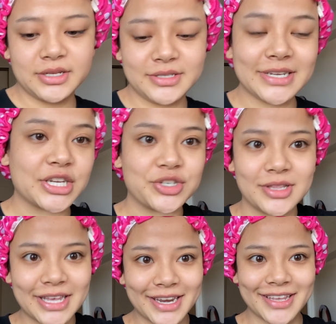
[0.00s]
natural
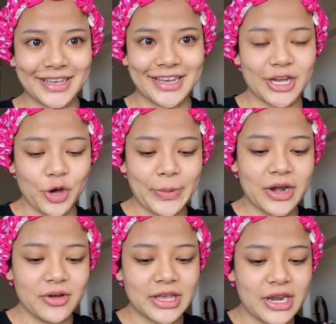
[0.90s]
lighting. I hope I
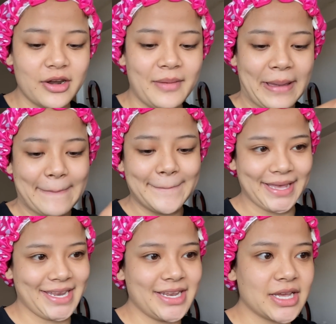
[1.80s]
don't get it on my
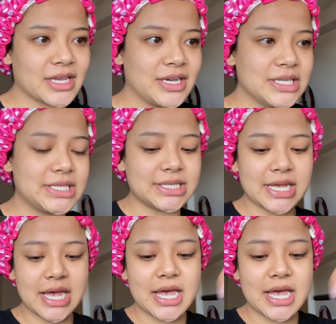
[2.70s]
bed because